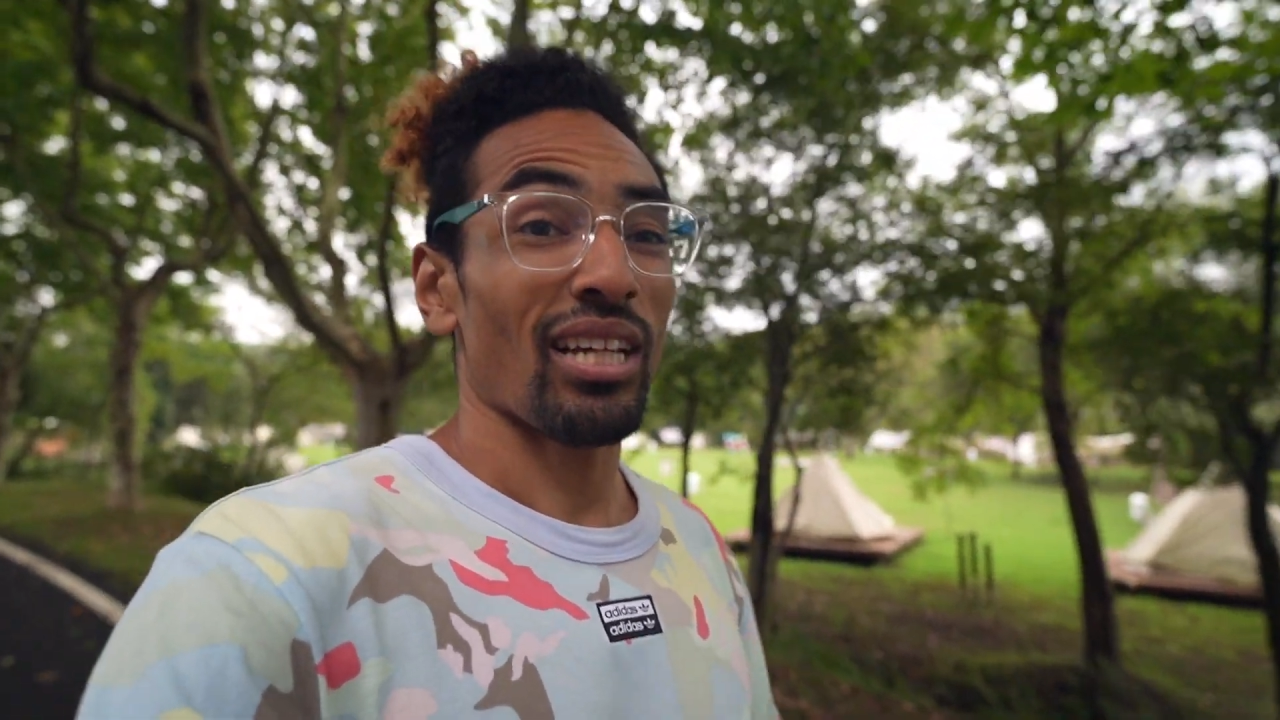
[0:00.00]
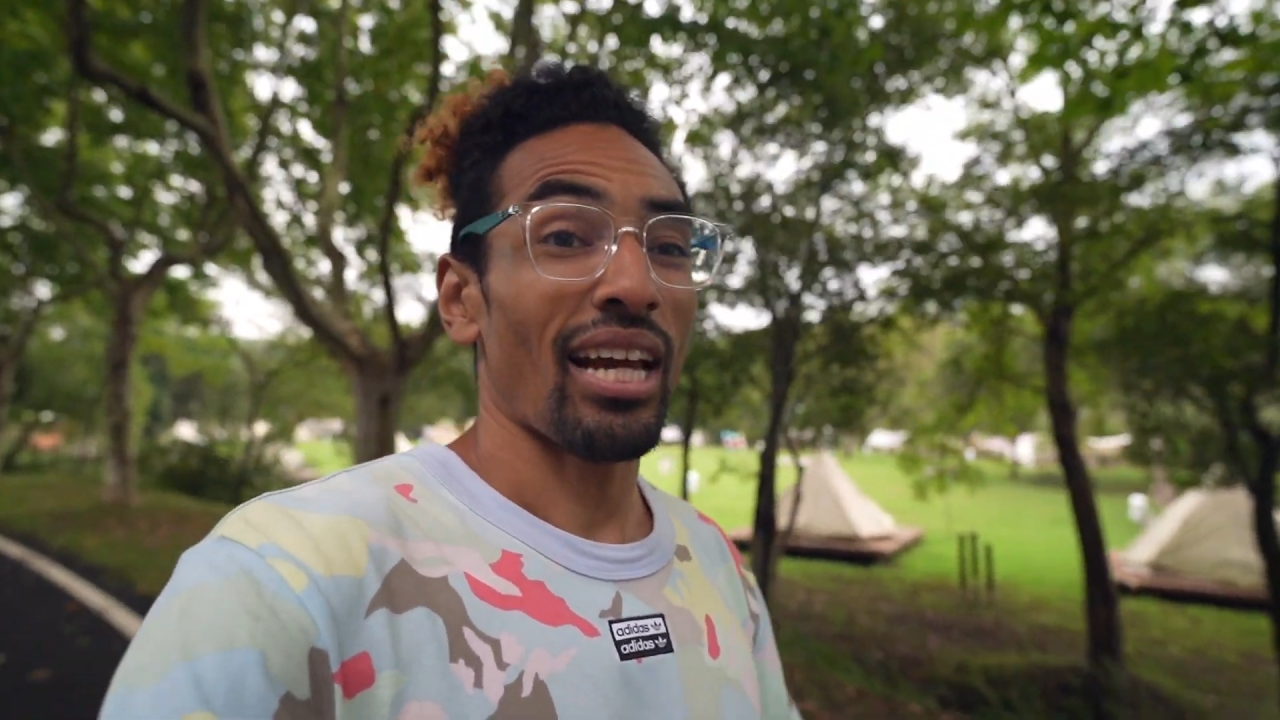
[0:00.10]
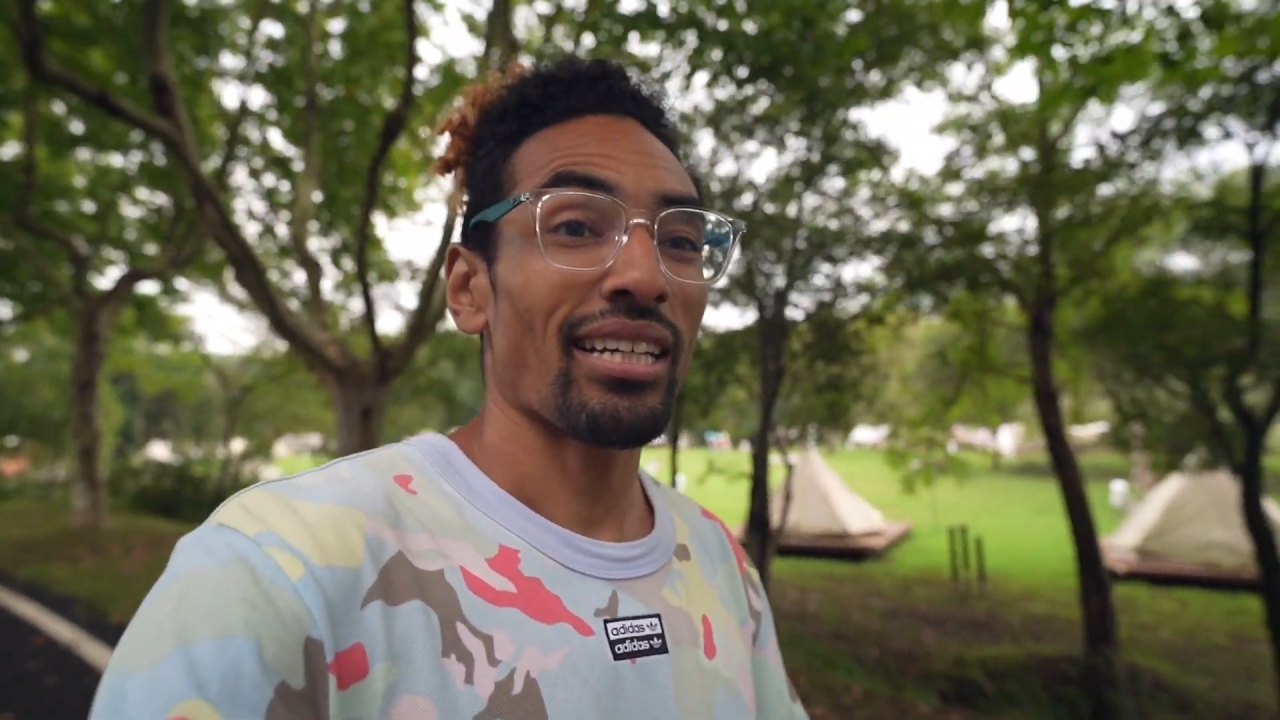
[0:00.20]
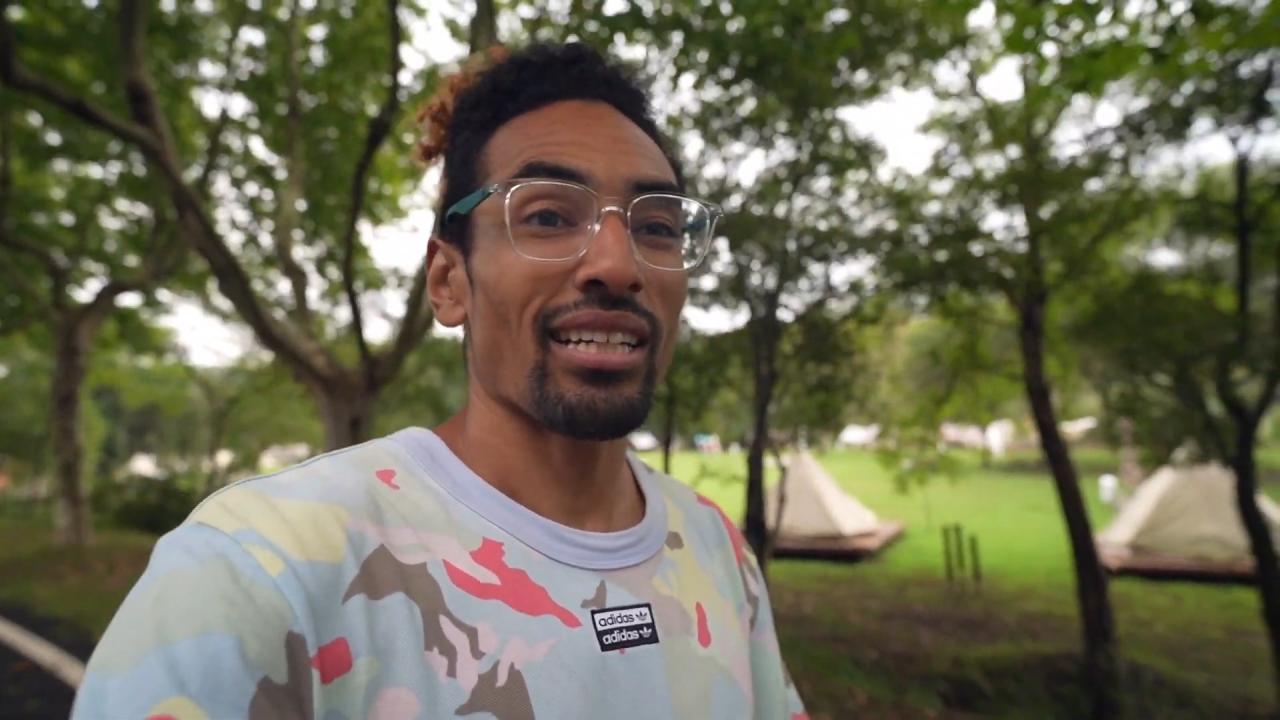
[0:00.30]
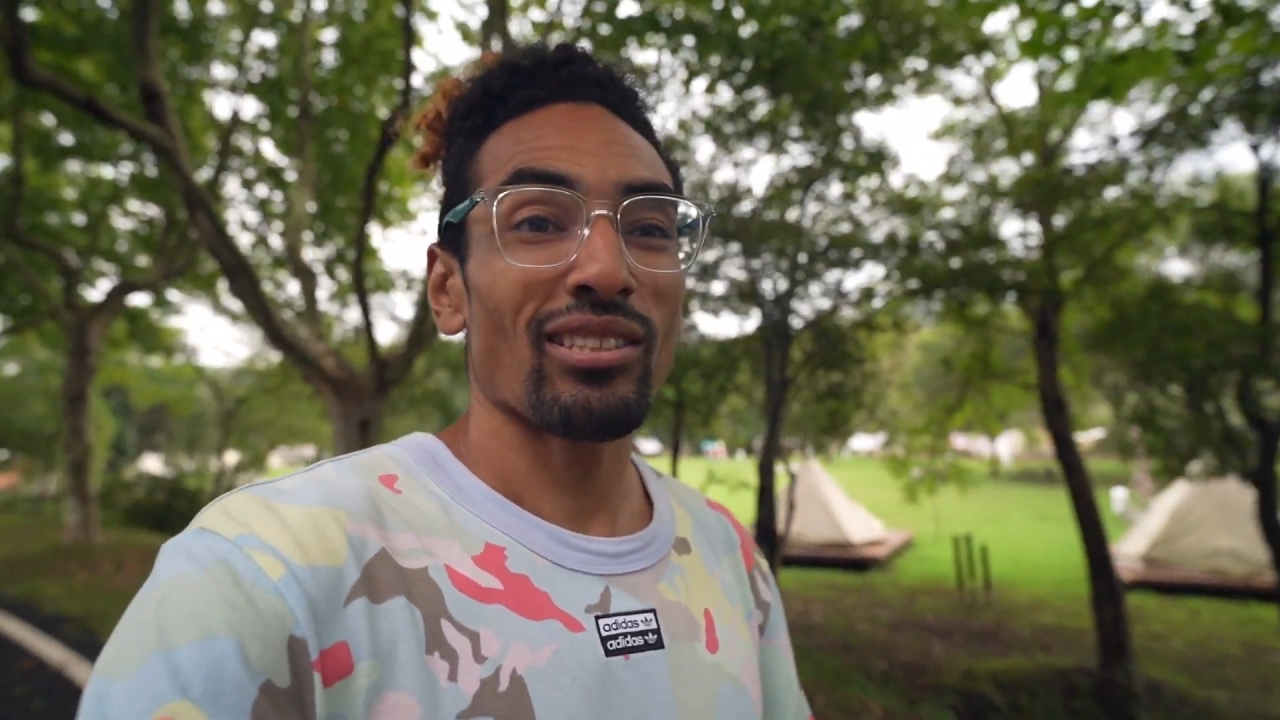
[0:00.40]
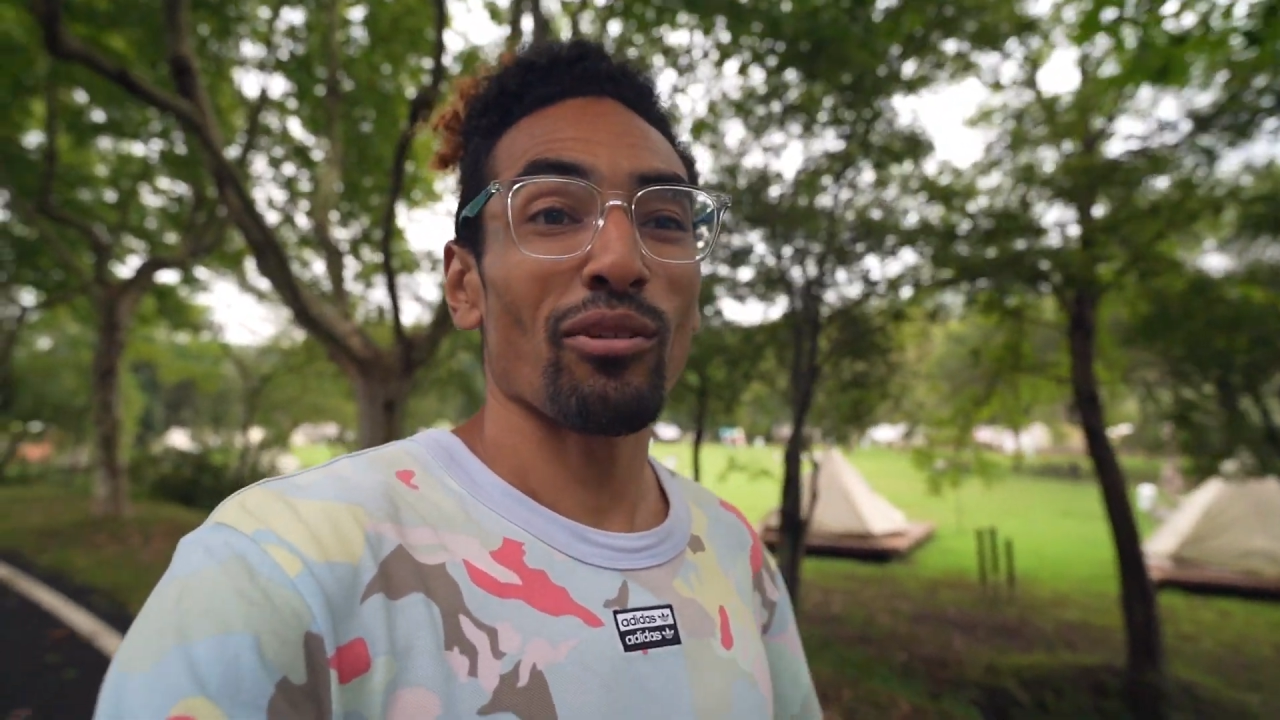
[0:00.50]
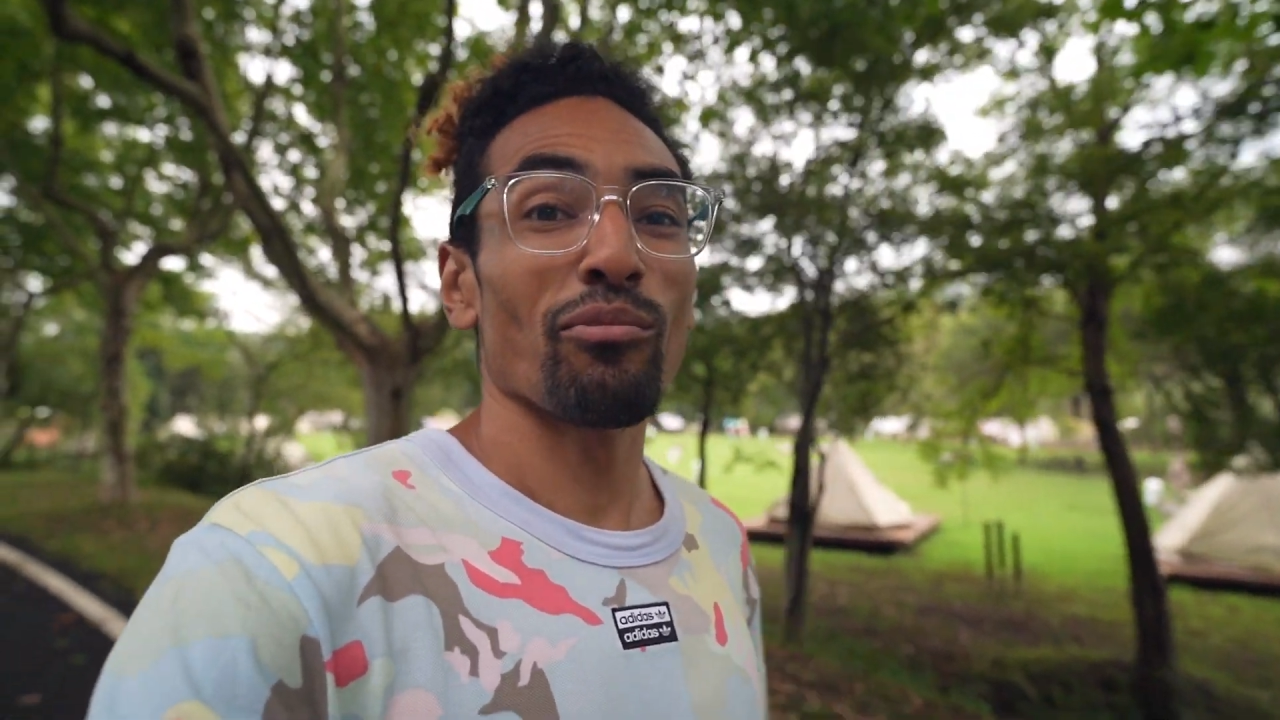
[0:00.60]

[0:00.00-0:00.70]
and get some